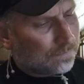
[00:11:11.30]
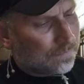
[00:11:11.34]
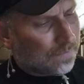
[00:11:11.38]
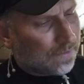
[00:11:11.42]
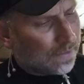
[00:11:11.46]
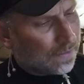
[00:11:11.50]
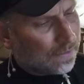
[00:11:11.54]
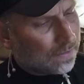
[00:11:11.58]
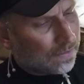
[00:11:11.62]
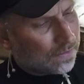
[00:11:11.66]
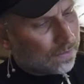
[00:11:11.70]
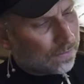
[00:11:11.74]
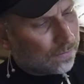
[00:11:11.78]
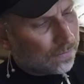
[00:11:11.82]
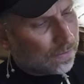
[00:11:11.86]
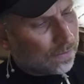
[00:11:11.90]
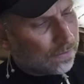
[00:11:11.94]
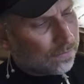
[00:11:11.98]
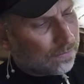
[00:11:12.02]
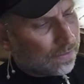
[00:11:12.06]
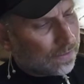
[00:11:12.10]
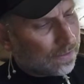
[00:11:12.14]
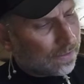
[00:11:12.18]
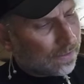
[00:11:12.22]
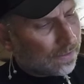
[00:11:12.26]
Getting too
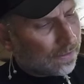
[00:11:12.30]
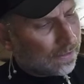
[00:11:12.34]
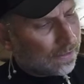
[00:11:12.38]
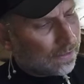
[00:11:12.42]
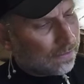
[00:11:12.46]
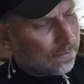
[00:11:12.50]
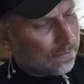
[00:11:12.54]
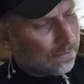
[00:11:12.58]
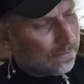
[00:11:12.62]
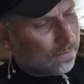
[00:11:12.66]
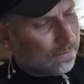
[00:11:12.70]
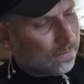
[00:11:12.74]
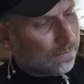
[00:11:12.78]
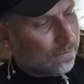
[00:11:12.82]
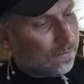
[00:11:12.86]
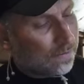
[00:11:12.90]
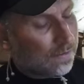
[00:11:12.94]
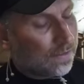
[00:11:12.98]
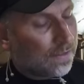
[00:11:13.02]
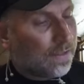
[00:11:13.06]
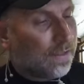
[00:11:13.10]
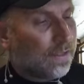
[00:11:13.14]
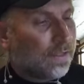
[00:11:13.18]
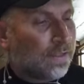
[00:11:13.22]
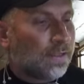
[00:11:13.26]
old, clearly.
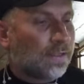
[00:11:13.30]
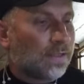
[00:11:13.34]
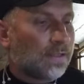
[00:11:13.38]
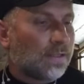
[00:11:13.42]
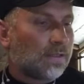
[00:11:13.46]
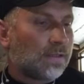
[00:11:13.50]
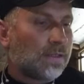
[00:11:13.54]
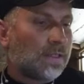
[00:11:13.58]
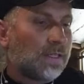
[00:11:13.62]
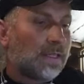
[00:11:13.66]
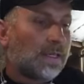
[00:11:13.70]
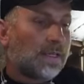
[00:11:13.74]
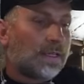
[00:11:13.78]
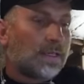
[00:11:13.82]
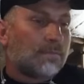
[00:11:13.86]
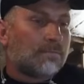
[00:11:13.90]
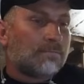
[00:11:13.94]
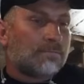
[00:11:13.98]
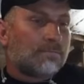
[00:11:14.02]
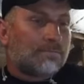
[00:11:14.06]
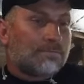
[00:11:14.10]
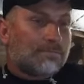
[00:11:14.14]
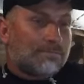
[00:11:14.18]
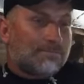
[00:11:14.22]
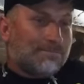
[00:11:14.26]
Okay,
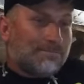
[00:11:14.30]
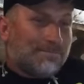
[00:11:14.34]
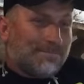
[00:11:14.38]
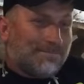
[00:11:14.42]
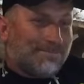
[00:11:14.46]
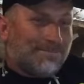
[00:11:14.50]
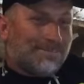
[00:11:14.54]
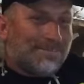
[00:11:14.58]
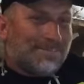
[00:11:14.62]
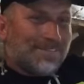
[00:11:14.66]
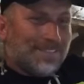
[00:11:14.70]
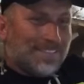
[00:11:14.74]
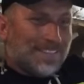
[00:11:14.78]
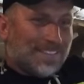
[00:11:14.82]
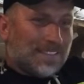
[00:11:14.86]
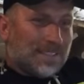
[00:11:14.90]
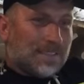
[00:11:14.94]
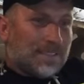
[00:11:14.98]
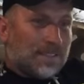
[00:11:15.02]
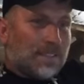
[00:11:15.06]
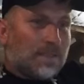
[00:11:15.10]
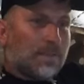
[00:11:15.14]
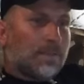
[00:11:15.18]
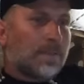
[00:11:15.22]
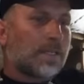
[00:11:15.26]

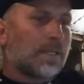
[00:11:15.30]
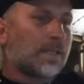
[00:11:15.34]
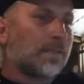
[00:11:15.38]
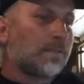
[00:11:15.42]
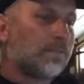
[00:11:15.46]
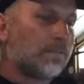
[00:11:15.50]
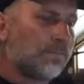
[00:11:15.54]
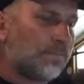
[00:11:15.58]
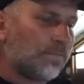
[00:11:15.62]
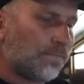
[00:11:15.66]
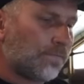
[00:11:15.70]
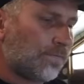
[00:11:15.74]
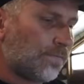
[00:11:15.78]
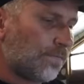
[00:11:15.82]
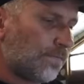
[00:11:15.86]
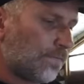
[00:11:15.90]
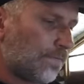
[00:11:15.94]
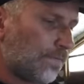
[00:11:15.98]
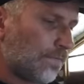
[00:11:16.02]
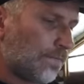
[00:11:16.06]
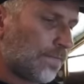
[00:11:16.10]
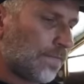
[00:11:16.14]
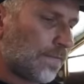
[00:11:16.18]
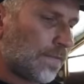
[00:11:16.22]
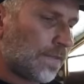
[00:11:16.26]
there we go.
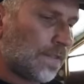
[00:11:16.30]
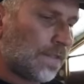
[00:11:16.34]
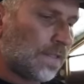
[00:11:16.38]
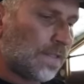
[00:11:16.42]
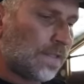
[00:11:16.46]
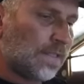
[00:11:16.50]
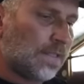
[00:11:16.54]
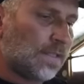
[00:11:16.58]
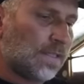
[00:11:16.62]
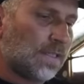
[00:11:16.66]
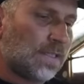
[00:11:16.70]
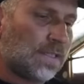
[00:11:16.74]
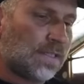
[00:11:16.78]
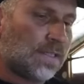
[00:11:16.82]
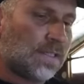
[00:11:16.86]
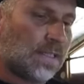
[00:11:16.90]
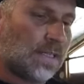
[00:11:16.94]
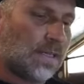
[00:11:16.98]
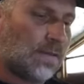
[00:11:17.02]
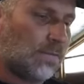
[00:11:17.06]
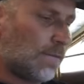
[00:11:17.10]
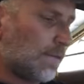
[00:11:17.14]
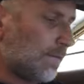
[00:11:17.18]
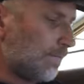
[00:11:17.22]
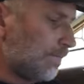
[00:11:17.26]
That's
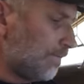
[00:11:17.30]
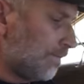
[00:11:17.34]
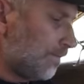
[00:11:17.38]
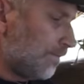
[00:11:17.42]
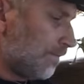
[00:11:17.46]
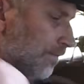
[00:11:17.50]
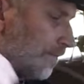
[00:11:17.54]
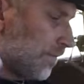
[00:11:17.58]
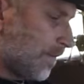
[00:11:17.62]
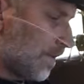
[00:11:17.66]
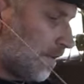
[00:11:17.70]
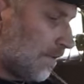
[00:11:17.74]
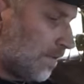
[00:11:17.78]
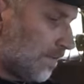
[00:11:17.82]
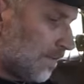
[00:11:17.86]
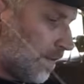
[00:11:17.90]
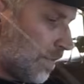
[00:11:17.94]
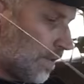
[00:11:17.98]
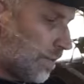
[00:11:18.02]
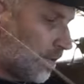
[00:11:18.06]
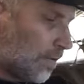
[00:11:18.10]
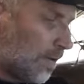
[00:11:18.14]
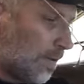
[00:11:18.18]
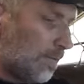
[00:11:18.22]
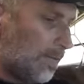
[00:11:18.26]
that one.
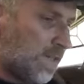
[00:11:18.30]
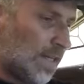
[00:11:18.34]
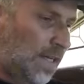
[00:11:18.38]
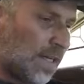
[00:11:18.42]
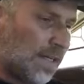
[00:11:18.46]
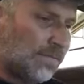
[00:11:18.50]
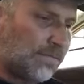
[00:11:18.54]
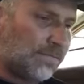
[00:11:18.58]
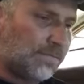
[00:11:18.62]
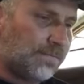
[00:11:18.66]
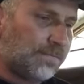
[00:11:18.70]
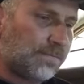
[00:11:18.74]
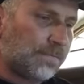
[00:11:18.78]
First crimp done.